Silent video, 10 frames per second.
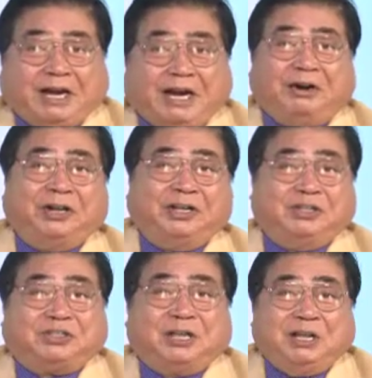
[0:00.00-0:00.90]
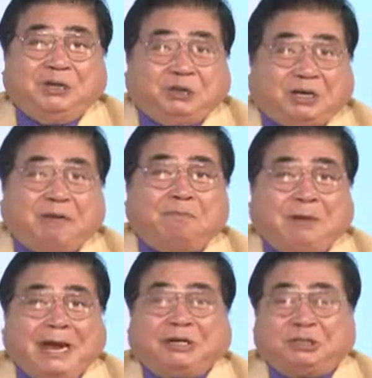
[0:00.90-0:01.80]
areas to come
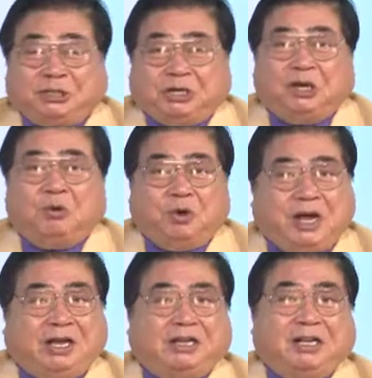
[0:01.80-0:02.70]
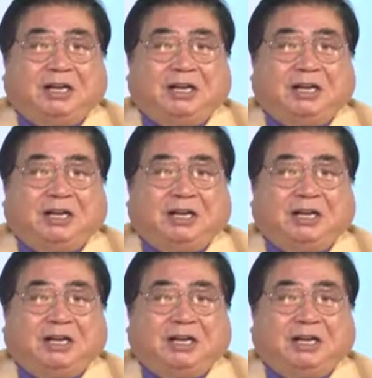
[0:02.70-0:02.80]
back to deal with.